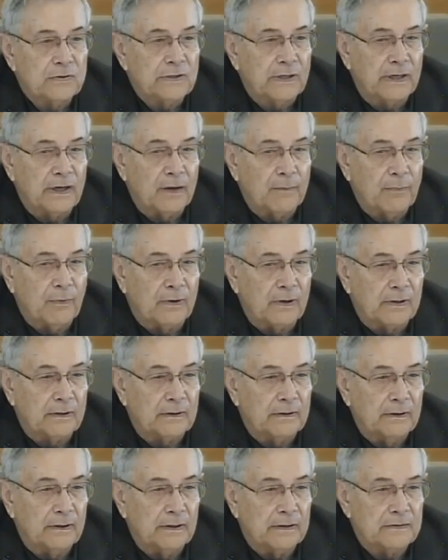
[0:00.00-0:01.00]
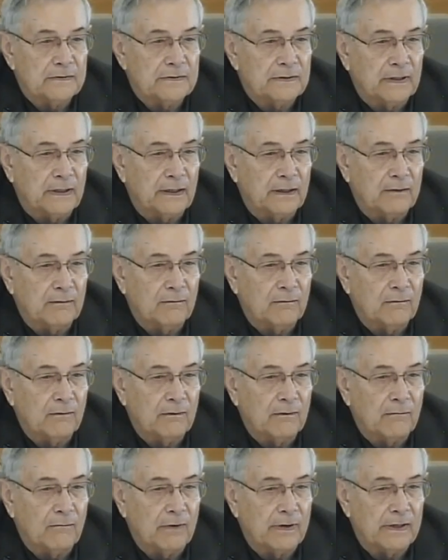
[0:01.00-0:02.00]
Lake Airport is
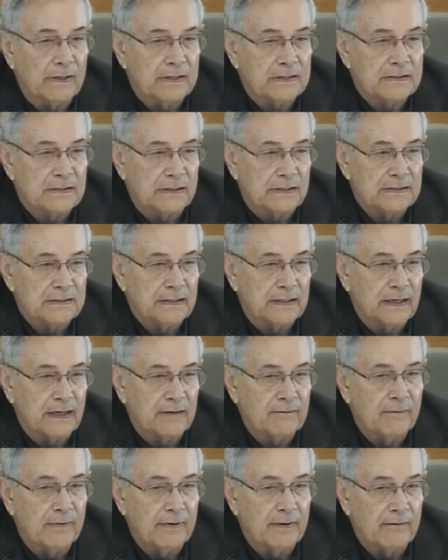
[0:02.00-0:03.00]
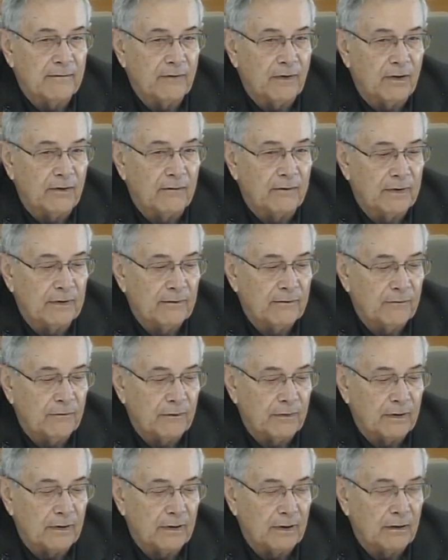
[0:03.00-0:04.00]
one of these things that I've been involved in
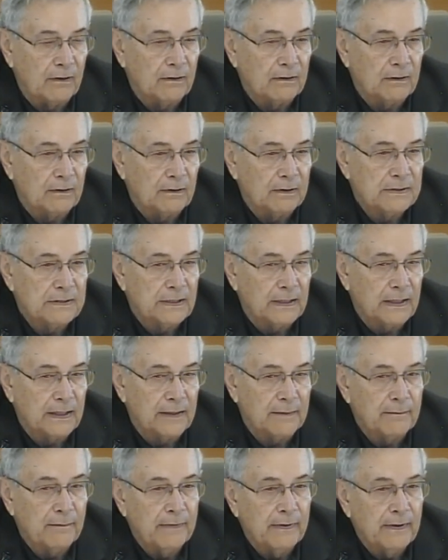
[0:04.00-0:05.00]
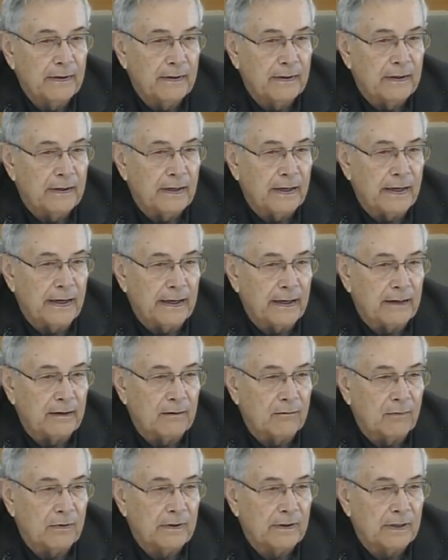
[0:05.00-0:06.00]
for a long, long time.
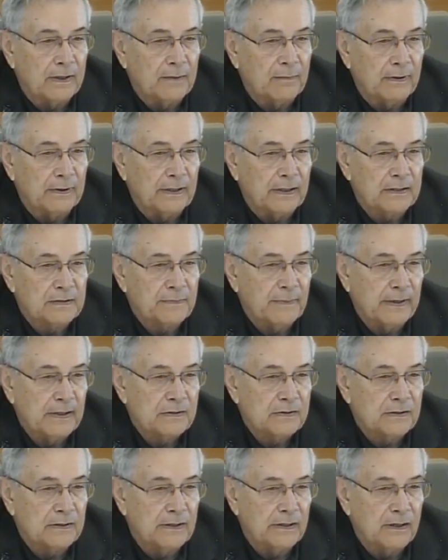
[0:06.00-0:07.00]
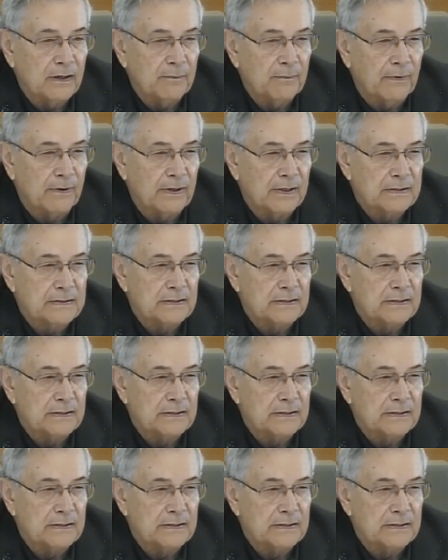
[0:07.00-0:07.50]
And one thing about the expansion of the airport,